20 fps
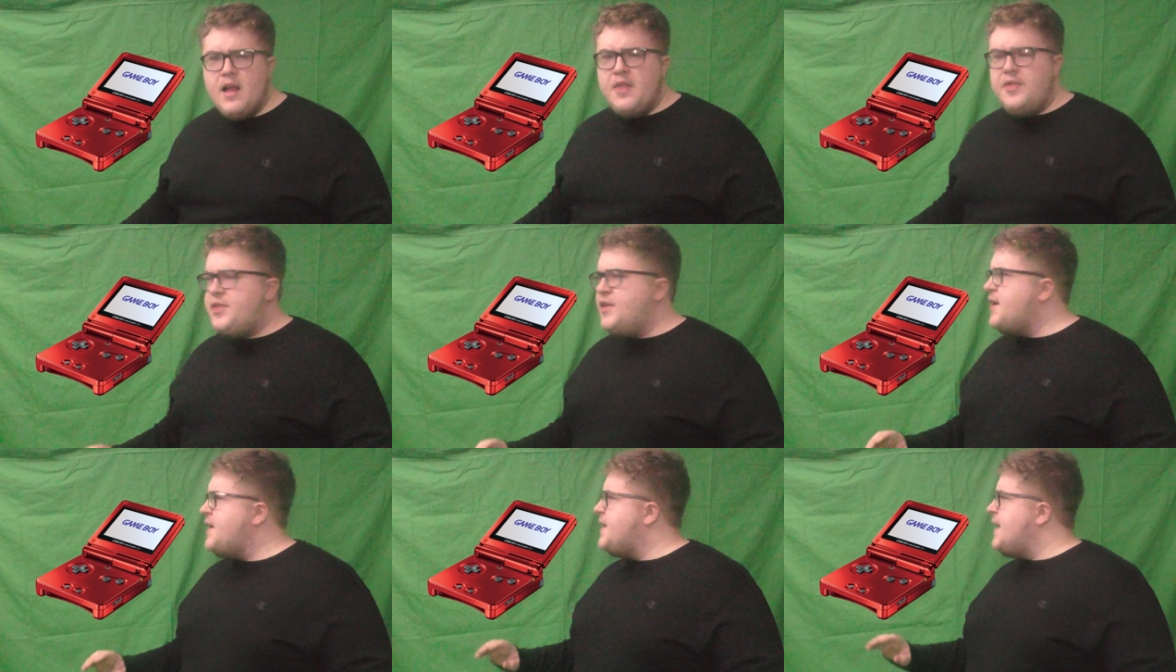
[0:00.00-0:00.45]

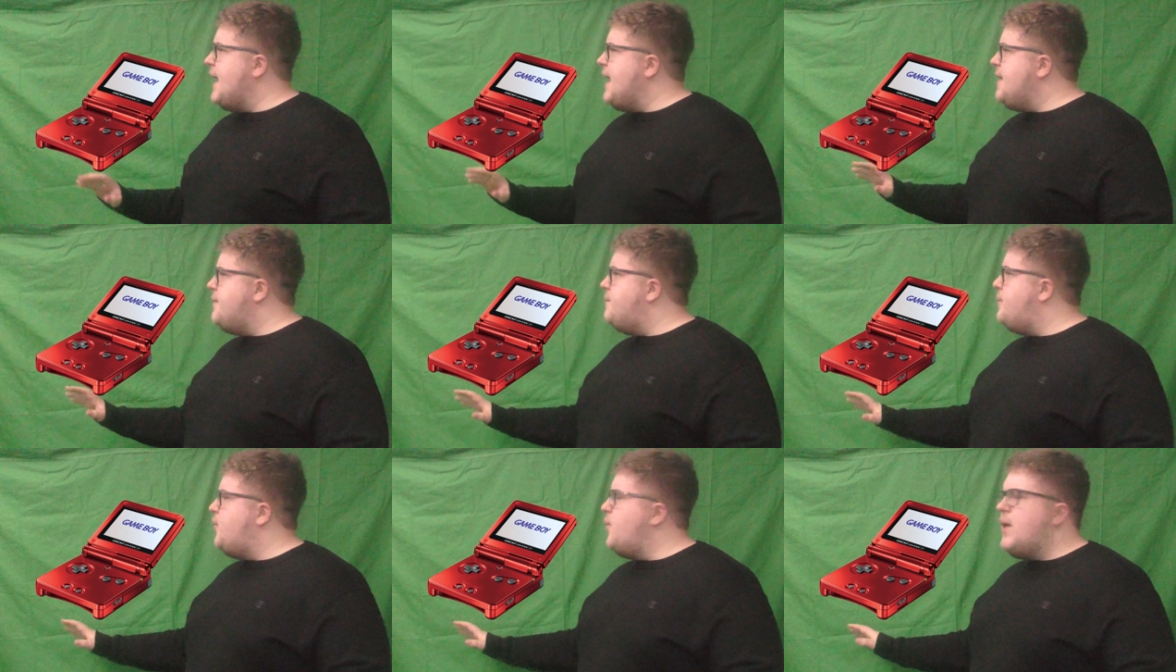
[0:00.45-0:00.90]
the
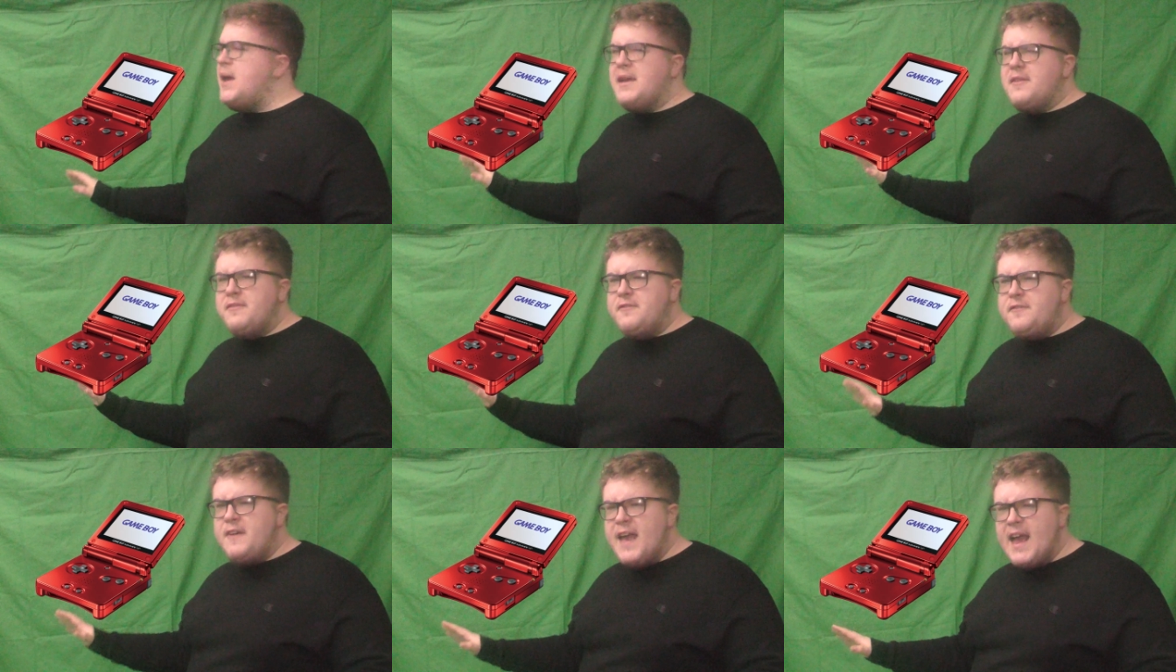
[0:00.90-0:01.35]
Game Boy
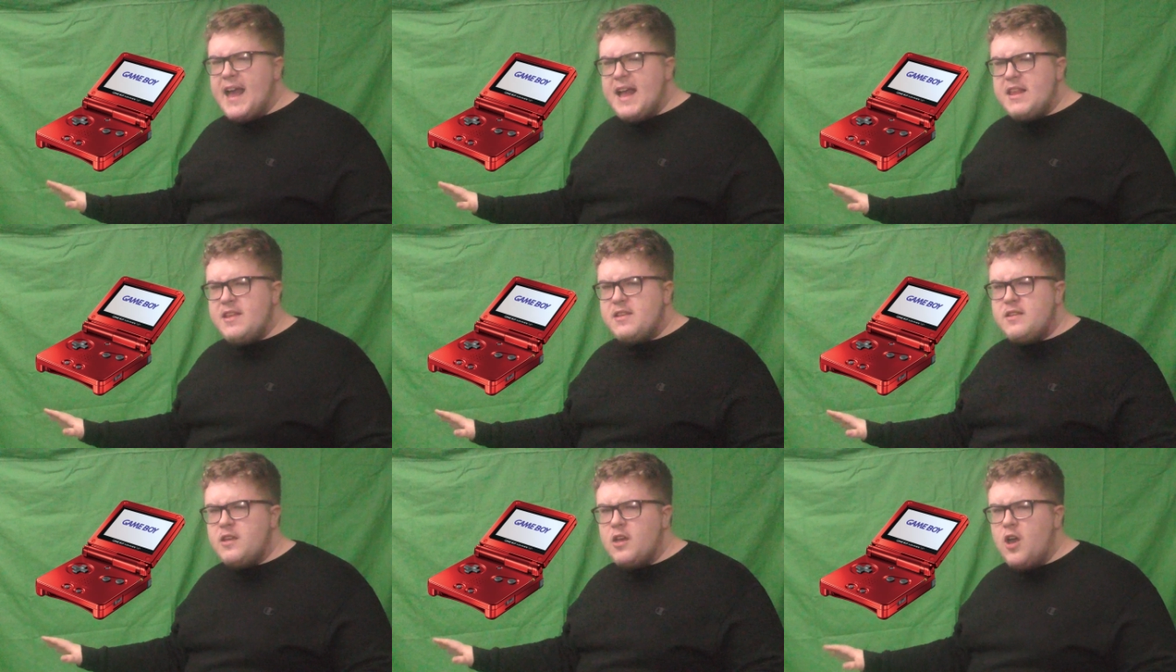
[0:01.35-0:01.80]

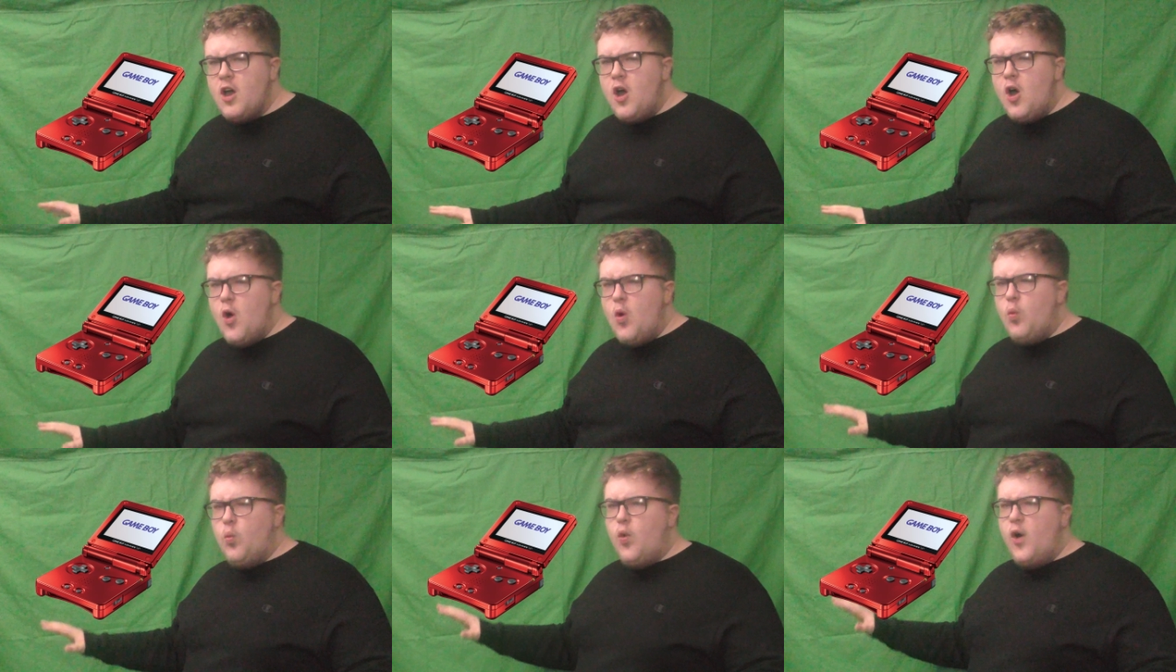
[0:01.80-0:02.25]
Advance
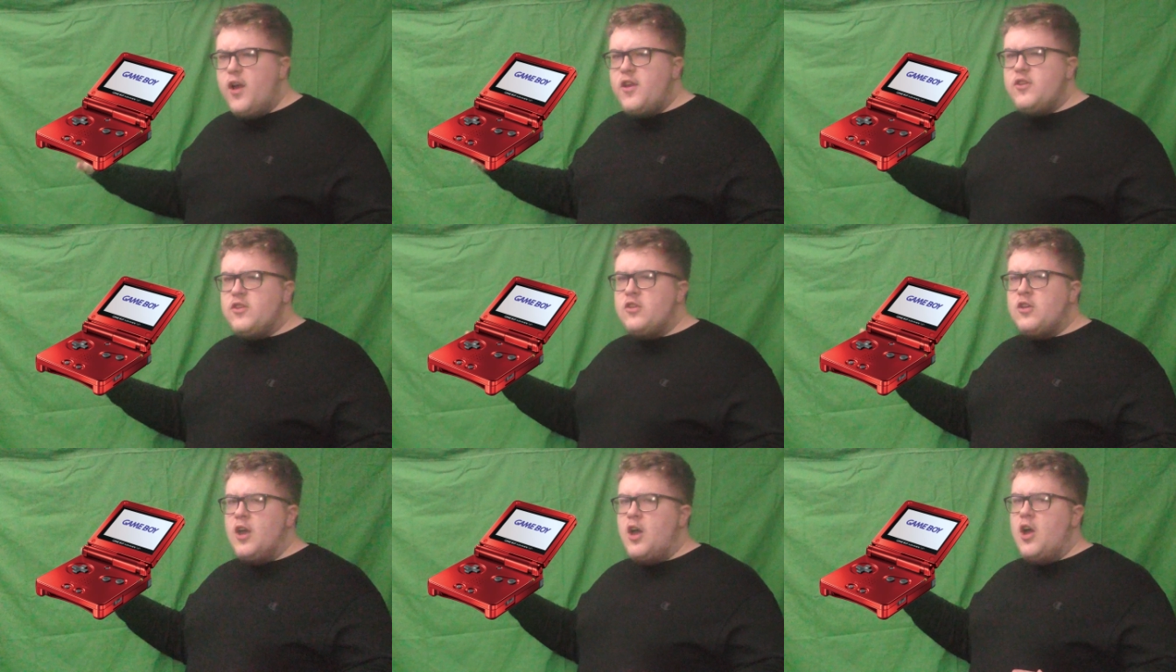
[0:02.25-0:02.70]

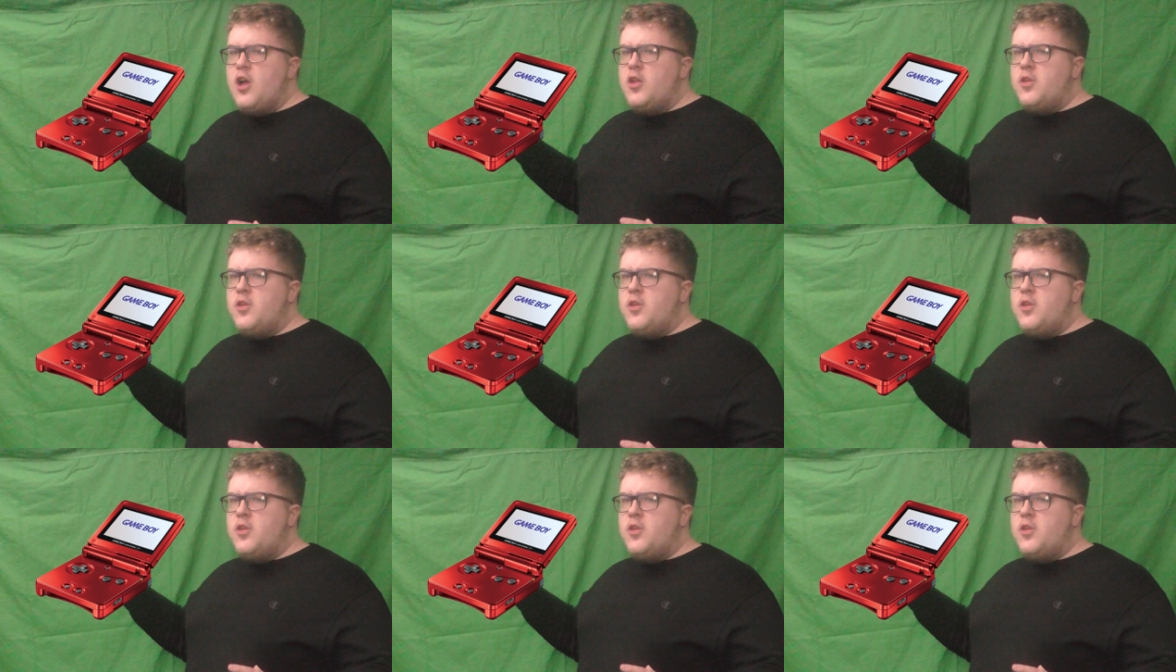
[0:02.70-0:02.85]
was